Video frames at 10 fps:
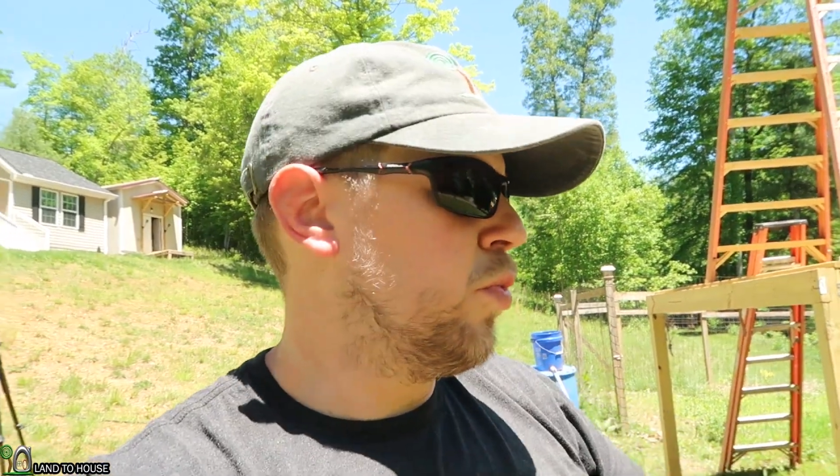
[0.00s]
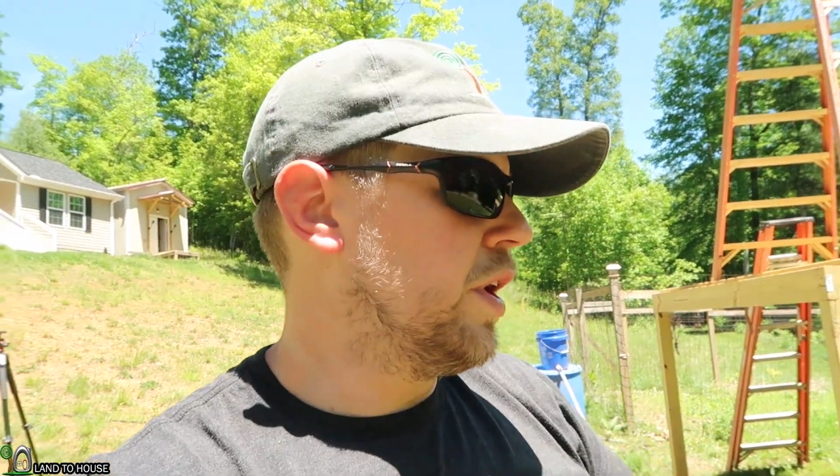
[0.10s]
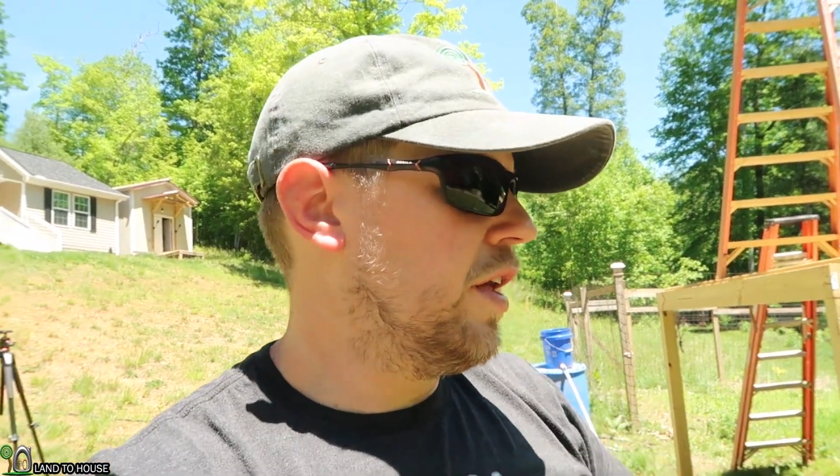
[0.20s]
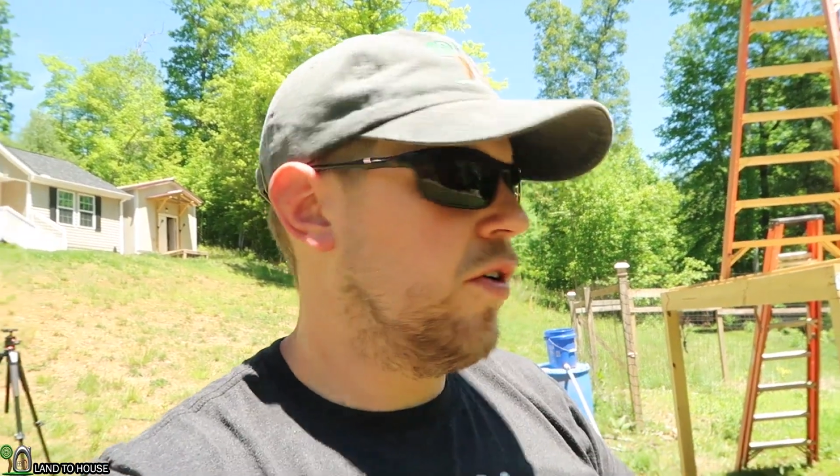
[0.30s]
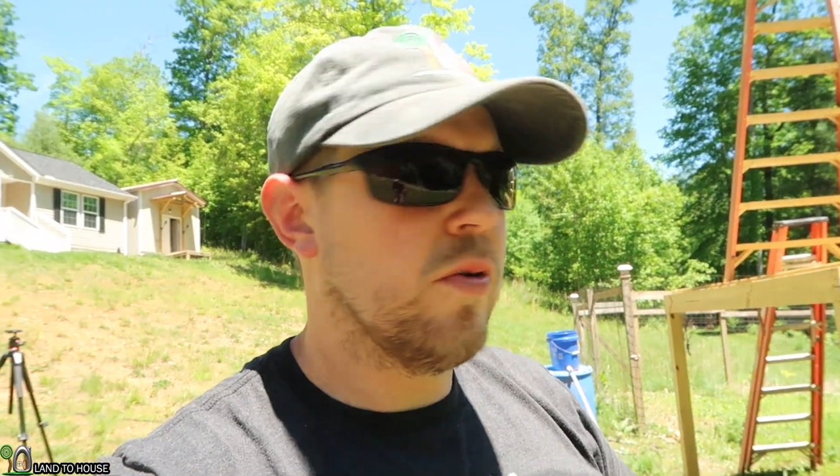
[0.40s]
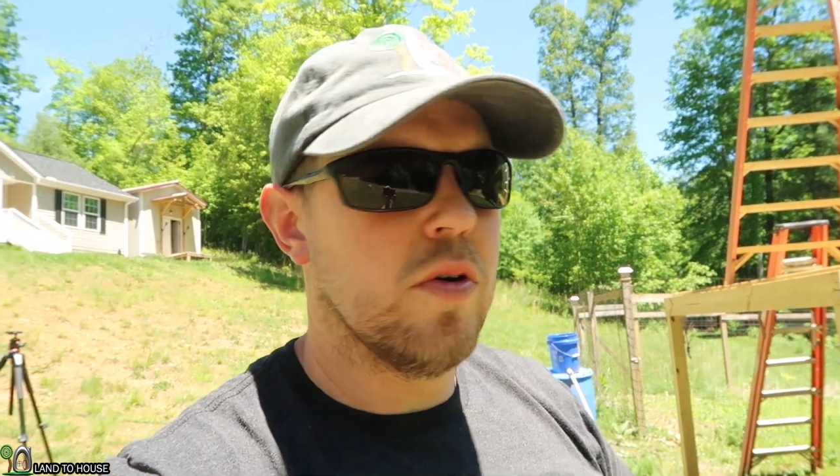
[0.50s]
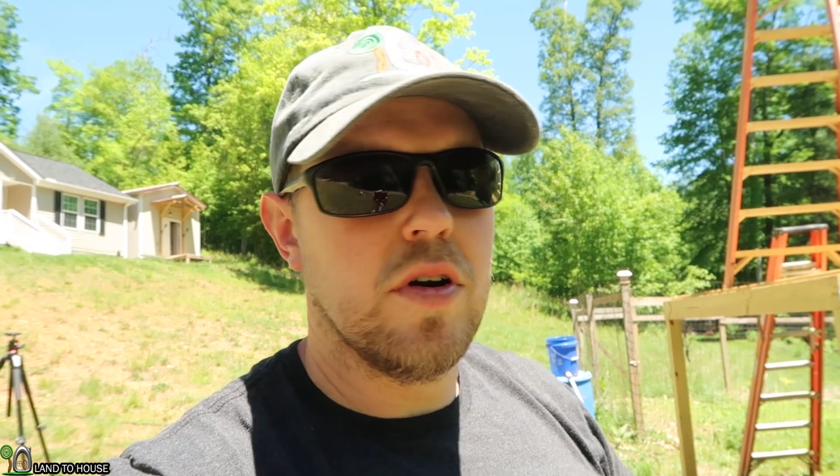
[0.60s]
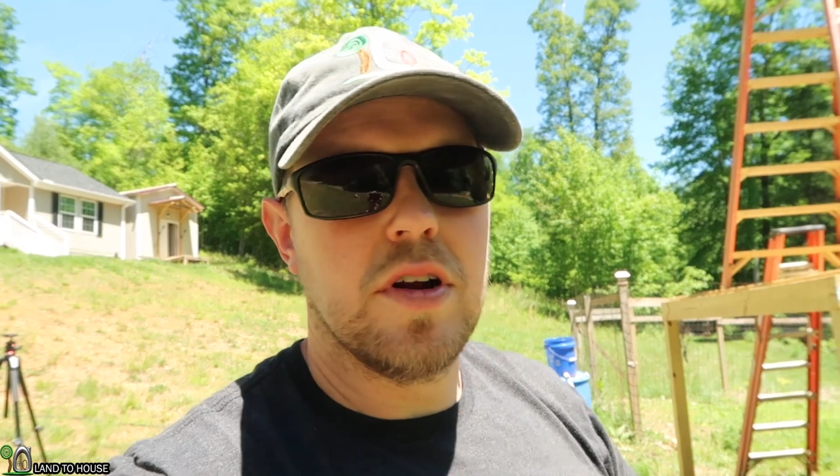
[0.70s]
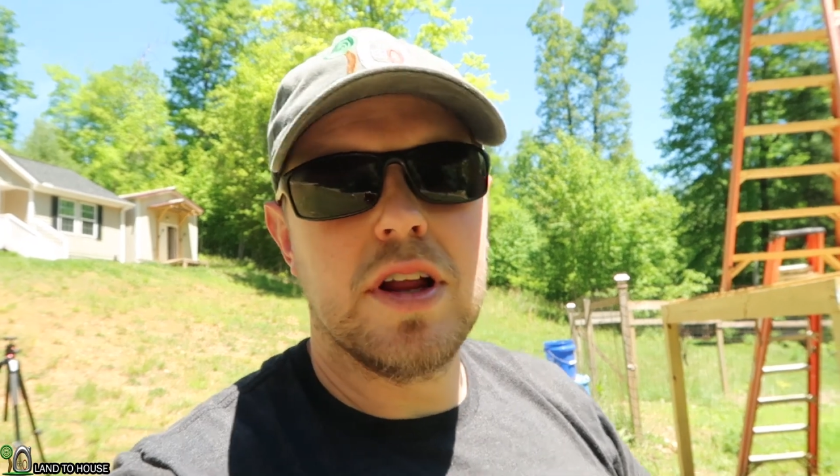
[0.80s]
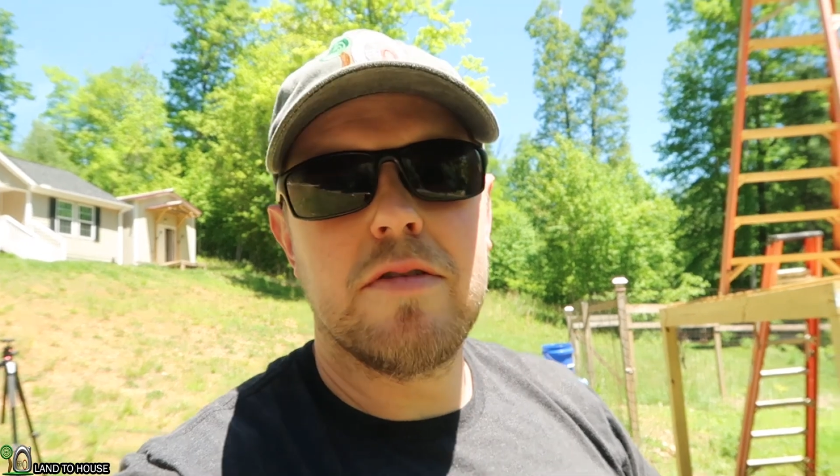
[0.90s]
bringing
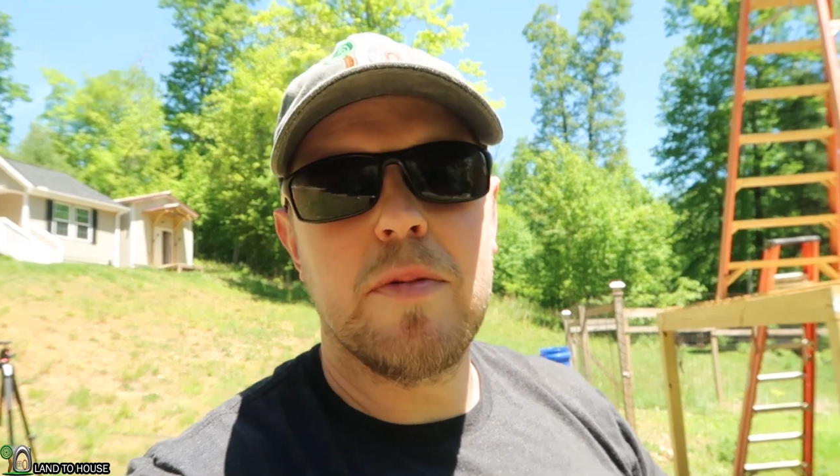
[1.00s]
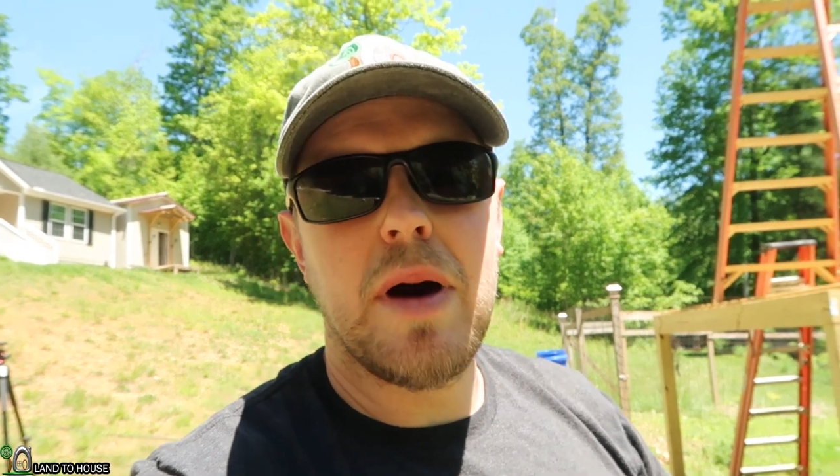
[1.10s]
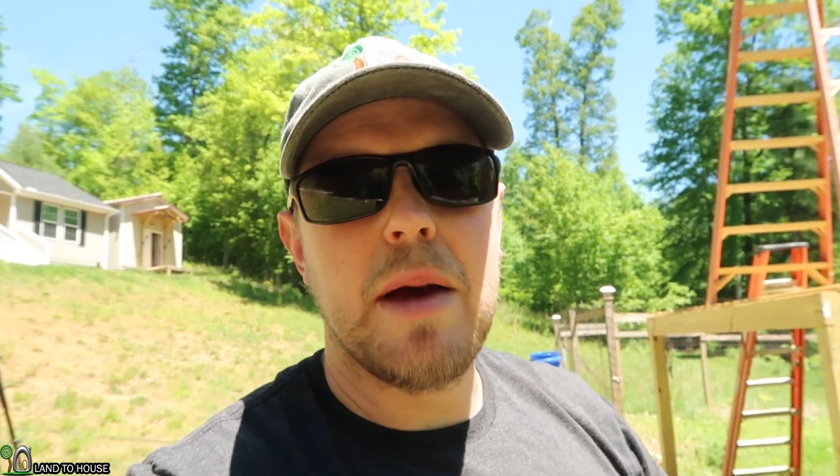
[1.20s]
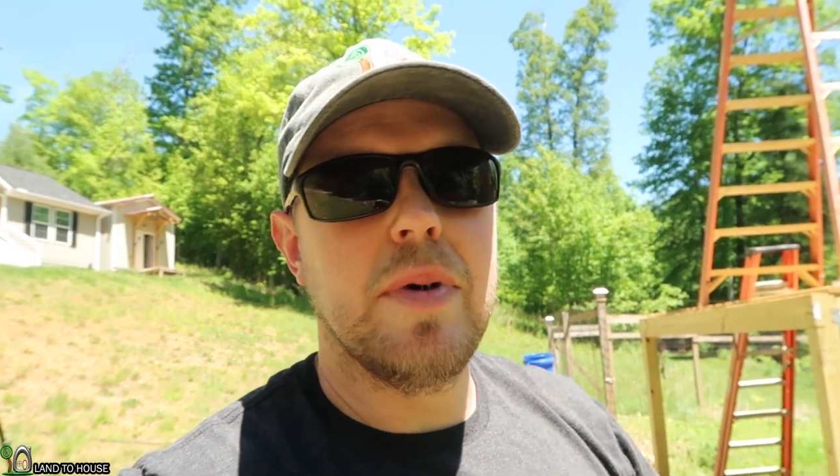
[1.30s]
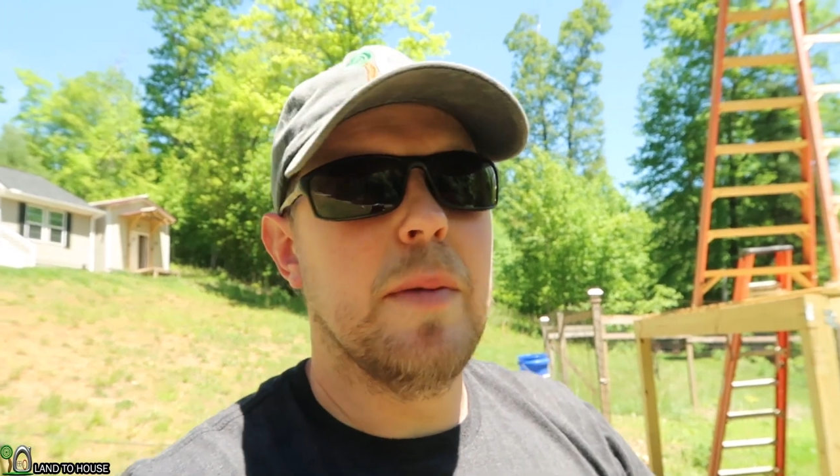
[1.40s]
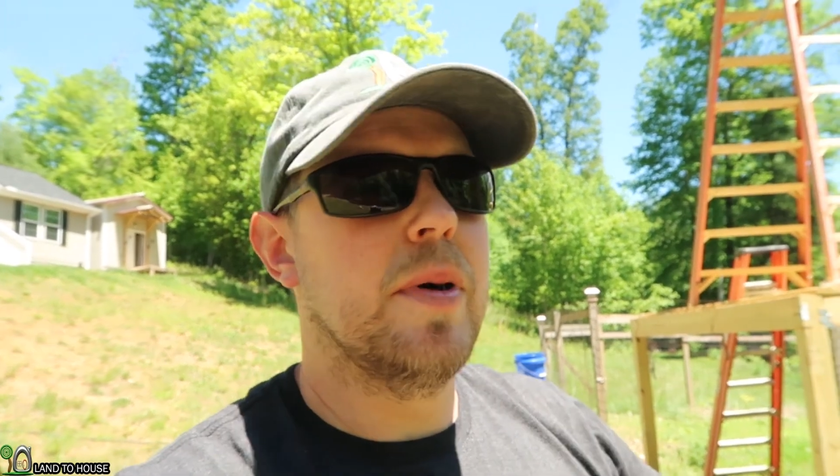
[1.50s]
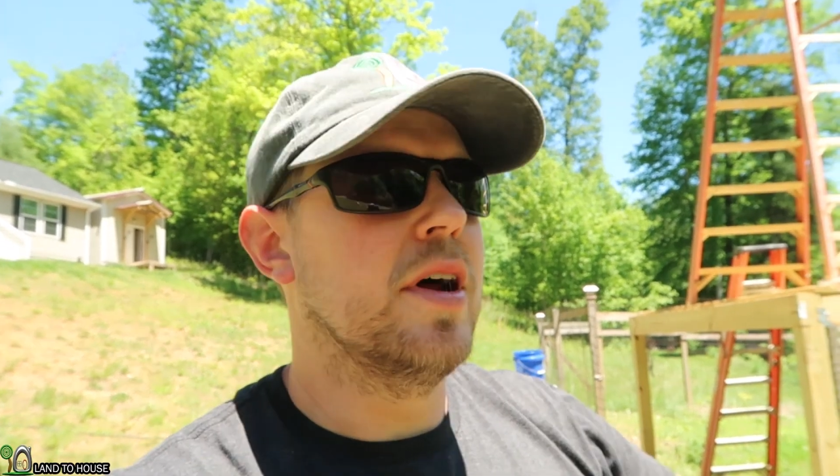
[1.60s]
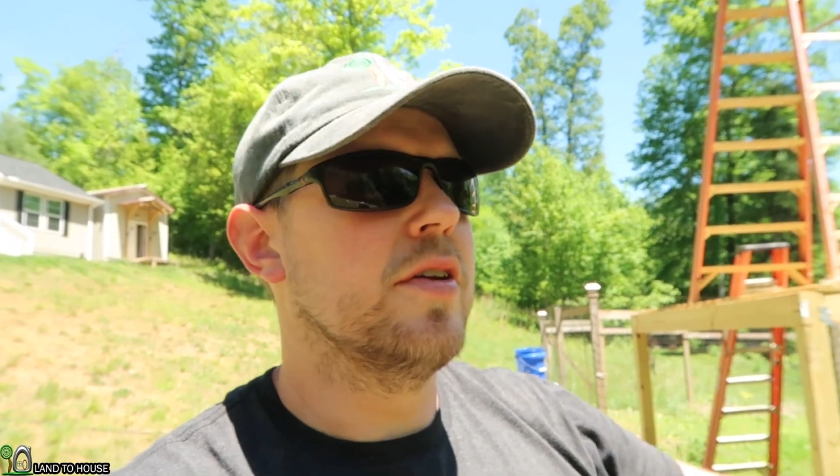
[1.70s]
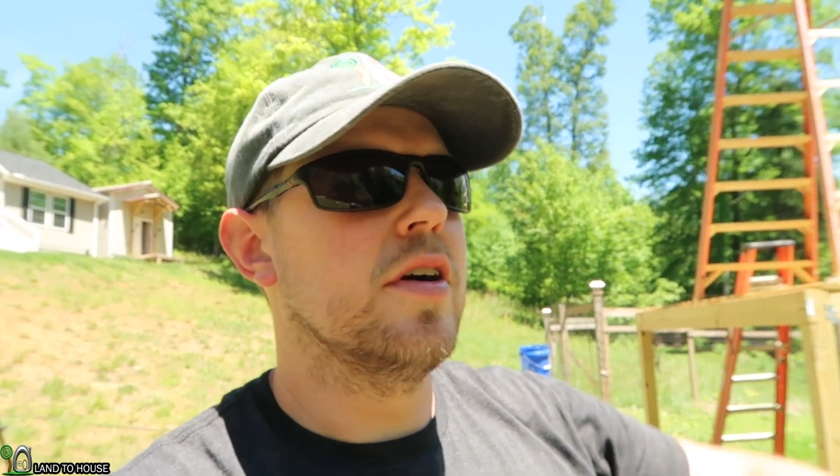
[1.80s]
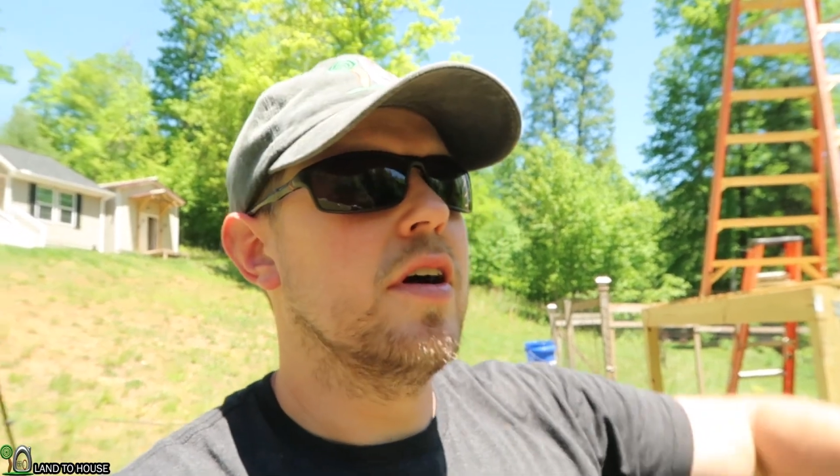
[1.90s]
your delivery pipe up
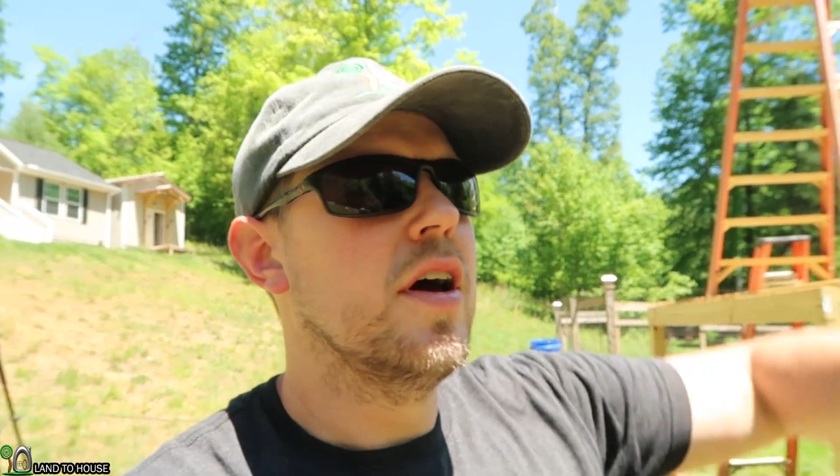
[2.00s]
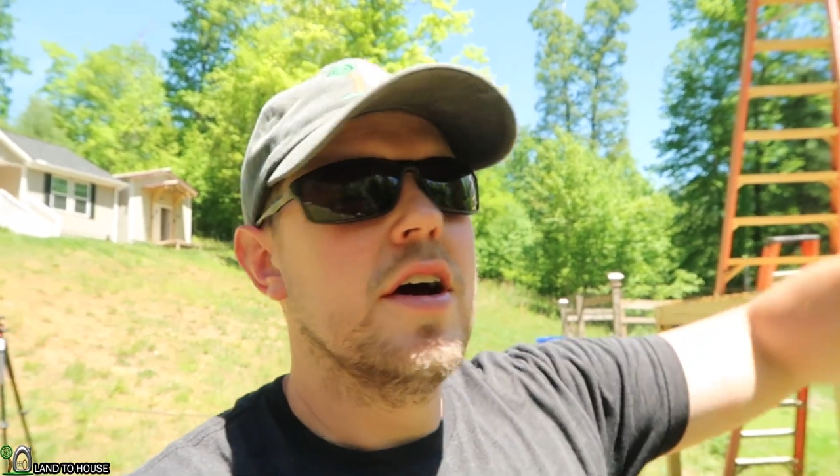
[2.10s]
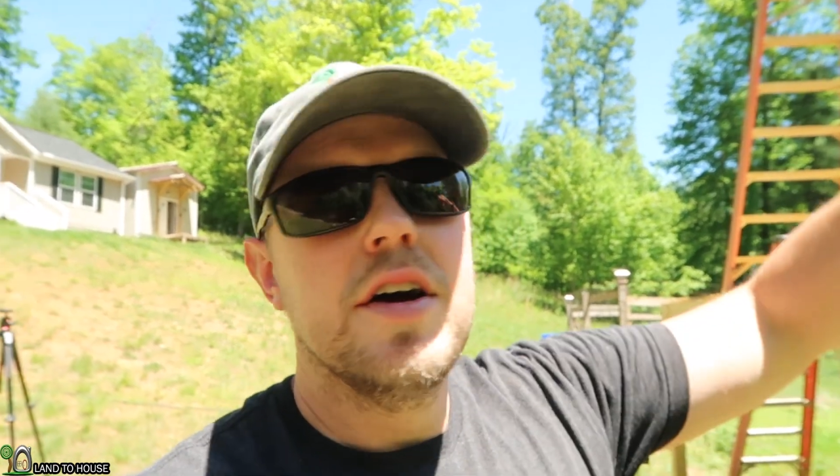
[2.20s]
another